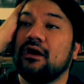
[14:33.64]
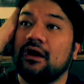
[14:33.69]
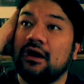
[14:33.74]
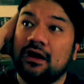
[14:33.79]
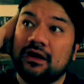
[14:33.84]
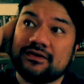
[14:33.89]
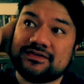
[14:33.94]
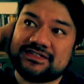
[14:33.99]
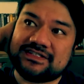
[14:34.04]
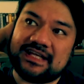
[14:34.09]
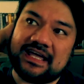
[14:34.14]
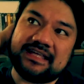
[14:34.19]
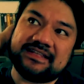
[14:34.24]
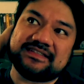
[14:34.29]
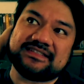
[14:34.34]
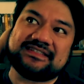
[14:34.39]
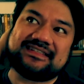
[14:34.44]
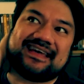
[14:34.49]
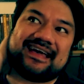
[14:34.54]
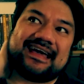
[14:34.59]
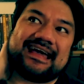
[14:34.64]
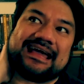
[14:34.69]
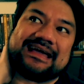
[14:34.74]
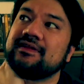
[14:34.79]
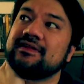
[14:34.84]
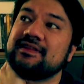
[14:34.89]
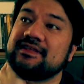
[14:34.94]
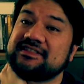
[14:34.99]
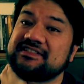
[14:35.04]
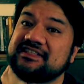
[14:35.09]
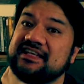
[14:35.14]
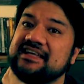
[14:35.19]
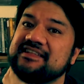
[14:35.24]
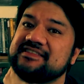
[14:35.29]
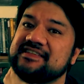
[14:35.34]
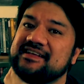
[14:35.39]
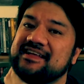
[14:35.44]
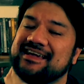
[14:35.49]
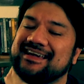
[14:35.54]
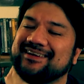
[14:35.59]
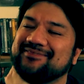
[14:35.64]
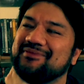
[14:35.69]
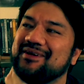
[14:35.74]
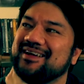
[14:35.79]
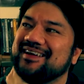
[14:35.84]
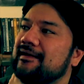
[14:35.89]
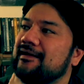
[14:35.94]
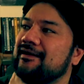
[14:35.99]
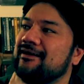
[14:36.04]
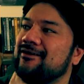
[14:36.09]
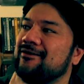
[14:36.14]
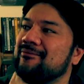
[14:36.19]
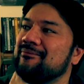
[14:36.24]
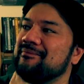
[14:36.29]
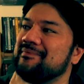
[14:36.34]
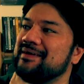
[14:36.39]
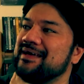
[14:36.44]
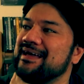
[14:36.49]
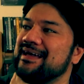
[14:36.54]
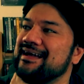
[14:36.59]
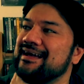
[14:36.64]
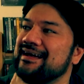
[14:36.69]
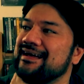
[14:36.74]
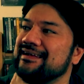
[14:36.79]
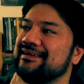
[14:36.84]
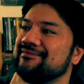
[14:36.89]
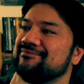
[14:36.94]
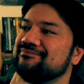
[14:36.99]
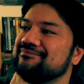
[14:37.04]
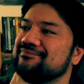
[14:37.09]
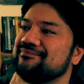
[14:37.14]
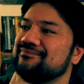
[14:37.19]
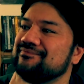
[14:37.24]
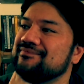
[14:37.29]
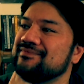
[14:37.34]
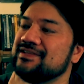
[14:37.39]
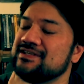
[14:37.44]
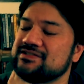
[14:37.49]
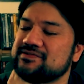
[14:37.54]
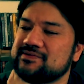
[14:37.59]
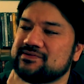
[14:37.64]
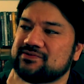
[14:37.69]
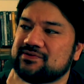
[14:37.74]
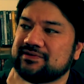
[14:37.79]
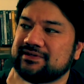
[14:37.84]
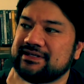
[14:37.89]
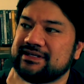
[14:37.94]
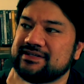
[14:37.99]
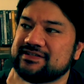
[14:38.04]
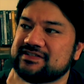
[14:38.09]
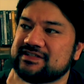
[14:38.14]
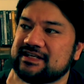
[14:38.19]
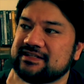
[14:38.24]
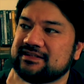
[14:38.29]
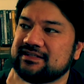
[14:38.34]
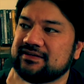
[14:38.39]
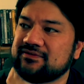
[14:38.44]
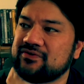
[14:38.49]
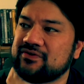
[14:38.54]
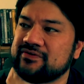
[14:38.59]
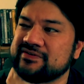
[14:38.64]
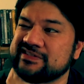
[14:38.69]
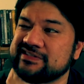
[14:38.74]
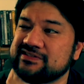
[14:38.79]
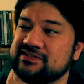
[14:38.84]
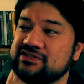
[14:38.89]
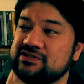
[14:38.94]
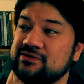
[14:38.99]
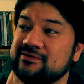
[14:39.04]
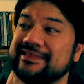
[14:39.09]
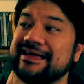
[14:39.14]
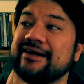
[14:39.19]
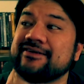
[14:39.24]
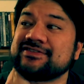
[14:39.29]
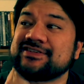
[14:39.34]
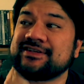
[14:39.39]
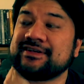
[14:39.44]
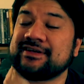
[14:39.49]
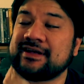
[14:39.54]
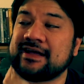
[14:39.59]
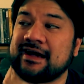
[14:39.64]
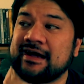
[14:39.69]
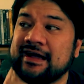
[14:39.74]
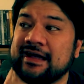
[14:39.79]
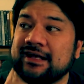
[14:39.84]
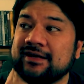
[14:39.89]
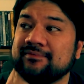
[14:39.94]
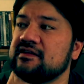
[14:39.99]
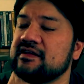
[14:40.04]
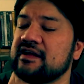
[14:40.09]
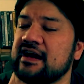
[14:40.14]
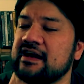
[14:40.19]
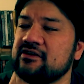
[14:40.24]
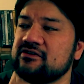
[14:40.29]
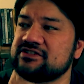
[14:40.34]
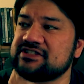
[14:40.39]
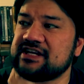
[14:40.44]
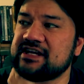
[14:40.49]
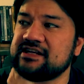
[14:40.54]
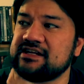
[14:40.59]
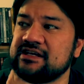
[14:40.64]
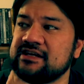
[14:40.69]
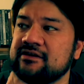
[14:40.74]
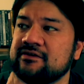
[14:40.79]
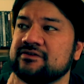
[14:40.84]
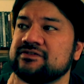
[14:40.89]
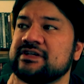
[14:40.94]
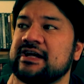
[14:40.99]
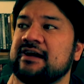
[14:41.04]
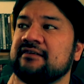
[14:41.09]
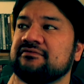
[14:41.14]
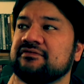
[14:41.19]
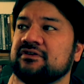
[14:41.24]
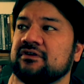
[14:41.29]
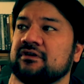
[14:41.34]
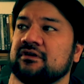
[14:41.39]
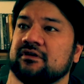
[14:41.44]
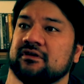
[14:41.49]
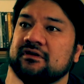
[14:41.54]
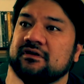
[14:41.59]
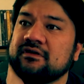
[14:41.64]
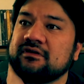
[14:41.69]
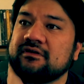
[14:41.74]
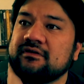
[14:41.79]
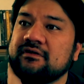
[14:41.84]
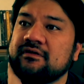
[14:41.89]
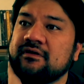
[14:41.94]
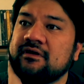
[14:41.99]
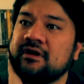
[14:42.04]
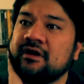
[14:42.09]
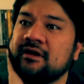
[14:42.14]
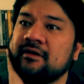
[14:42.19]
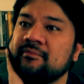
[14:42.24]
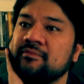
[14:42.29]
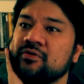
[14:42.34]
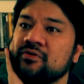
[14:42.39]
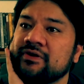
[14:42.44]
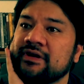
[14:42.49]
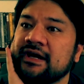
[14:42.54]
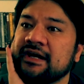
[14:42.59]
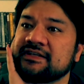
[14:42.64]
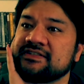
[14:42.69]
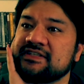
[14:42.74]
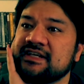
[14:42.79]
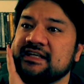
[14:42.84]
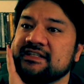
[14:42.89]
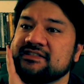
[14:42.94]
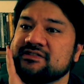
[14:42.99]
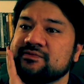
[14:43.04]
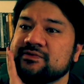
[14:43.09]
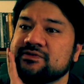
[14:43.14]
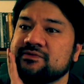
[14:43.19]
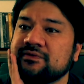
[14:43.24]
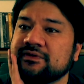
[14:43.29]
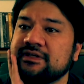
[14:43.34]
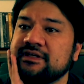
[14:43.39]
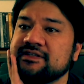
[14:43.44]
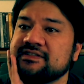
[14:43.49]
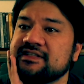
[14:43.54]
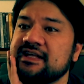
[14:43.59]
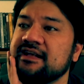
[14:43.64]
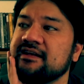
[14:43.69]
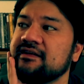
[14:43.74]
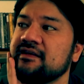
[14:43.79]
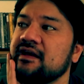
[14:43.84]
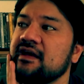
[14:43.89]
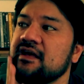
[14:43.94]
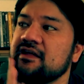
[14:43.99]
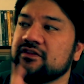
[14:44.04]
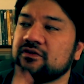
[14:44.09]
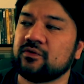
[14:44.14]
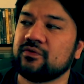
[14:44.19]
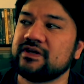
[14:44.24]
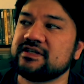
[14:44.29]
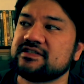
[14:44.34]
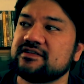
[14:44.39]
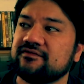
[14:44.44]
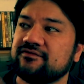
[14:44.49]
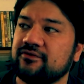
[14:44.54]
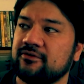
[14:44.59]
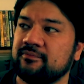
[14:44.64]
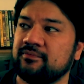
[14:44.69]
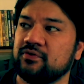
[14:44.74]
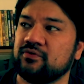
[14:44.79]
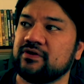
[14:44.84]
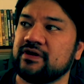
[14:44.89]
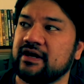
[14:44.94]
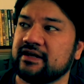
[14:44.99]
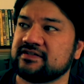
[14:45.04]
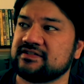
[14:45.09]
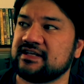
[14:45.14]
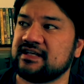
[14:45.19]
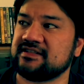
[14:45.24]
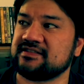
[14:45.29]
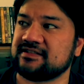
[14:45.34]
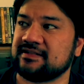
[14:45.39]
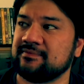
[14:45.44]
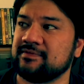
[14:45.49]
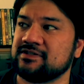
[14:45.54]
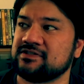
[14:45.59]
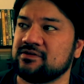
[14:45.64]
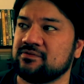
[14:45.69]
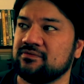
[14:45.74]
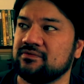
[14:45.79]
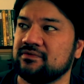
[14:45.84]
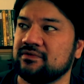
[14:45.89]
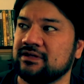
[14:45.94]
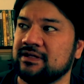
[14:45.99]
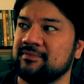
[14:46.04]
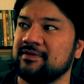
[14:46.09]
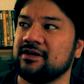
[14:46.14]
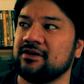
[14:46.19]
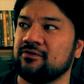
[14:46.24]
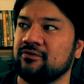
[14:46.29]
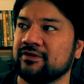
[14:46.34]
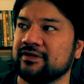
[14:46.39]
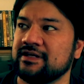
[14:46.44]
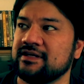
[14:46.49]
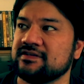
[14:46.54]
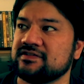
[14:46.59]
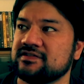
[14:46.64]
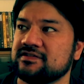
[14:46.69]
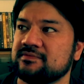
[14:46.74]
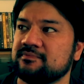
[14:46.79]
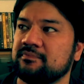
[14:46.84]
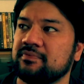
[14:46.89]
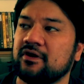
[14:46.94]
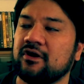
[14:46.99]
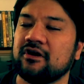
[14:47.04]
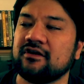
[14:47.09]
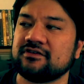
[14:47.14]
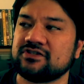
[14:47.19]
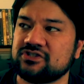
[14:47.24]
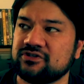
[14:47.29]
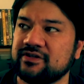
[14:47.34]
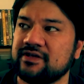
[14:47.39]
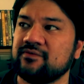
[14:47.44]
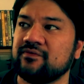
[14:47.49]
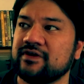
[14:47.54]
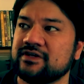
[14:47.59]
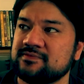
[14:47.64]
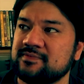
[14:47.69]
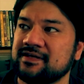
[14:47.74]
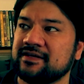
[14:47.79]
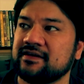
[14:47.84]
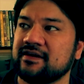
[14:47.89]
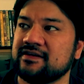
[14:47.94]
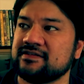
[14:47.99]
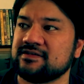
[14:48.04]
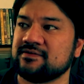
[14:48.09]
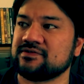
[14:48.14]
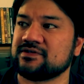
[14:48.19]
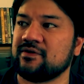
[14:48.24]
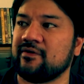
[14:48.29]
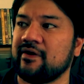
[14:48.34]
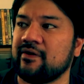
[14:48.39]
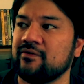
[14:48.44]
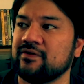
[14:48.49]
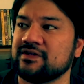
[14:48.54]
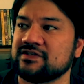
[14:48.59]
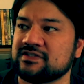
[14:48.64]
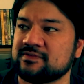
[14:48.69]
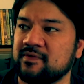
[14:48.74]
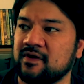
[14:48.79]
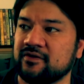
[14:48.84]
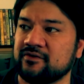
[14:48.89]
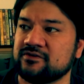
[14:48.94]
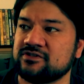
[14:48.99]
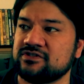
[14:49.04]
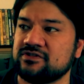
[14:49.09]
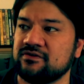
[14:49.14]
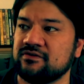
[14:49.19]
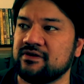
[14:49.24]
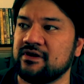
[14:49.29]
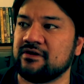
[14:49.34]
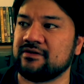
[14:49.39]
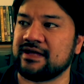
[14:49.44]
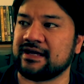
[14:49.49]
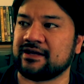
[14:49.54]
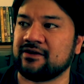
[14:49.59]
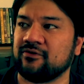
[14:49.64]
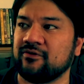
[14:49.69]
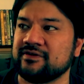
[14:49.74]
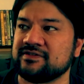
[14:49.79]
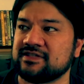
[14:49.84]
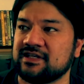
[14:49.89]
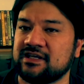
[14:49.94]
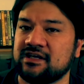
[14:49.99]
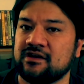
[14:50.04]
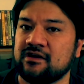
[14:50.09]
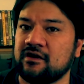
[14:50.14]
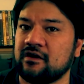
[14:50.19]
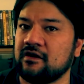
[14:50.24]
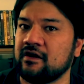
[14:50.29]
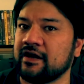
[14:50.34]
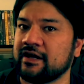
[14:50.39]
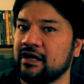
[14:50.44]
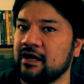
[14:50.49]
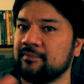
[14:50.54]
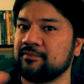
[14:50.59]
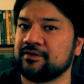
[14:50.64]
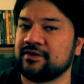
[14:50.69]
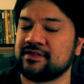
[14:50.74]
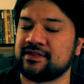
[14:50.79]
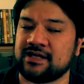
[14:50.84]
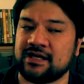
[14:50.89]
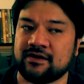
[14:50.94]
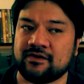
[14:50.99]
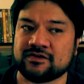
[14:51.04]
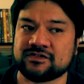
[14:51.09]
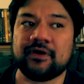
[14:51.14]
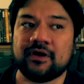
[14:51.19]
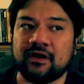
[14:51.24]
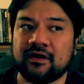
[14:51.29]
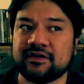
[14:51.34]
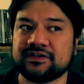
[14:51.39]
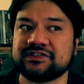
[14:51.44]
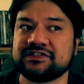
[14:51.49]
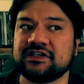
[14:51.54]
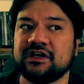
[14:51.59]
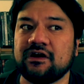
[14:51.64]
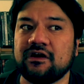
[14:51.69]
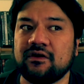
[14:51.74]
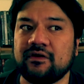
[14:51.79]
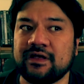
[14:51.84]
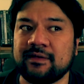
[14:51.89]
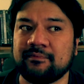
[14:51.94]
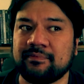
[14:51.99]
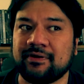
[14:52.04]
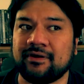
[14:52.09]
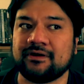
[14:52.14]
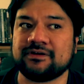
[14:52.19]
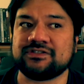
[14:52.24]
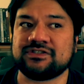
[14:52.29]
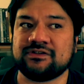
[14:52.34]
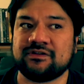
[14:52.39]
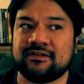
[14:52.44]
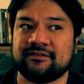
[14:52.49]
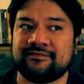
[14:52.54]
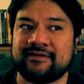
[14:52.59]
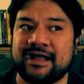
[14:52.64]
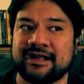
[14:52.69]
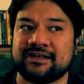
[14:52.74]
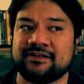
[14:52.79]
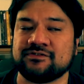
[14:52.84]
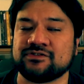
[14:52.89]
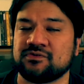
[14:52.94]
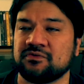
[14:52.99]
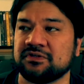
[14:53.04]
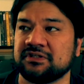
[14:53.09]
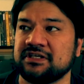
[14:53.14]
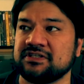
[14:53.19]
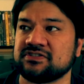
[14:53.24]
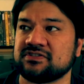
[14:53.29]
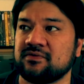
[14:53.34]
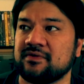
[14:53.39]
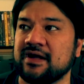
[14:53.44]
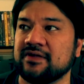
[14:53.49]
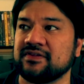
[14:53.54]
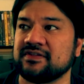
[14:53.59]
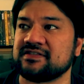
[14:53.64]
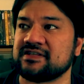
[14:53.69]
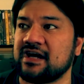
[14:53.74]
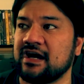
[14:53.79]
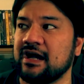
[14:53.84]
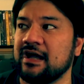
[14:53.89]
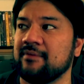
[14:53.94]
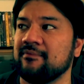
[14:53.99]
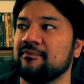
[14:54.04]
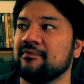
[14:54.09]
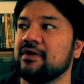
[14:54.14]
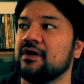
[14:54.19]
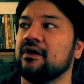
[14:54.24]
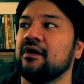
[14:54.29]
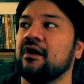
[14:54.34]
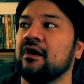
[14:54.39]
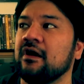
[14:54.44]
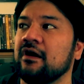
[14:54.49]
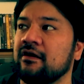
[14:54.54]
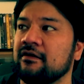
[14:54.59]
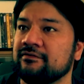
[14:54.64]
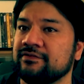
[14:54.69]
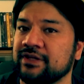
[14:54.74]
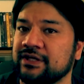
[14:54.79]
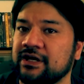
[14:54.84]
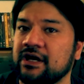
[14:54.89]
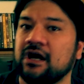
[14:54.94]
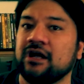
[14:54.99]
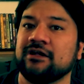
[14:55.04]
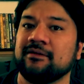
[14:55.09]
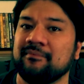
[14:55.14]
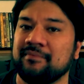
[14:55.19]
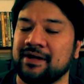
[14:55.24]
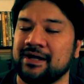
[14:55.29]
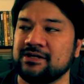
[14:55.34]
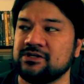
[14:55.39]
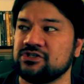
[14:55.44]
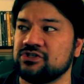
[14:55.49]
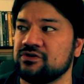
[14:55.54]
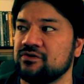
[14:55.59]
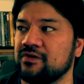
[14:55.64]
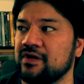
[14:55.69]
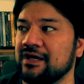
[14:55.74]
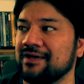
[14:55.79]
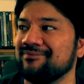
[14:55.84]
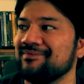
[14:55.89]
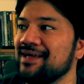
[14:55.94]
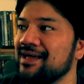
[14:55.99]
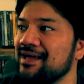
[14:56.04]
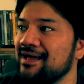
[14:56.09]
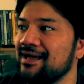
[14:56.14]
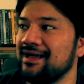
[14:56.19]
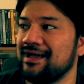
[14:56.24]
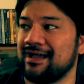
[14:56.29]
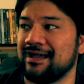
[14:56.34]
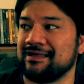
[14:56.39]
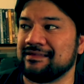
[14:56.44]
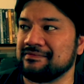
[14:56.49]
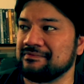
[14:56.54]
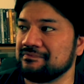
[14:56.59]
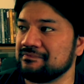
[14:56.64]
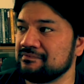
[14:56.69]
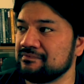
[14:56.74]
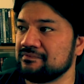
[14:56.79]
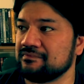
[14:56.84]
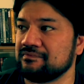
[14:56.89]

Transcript: All Saints Day, The Saintening. Oh man. This was released, I think, what was it, 2009? 9 or 10 years after Boondock Saints was released. And the reason for Boondock Saints limited release partially was because it was going with a smaller studio that can only secure a couple of theaters, but also in part due to the fact it was released around the time of the Columbine shooting and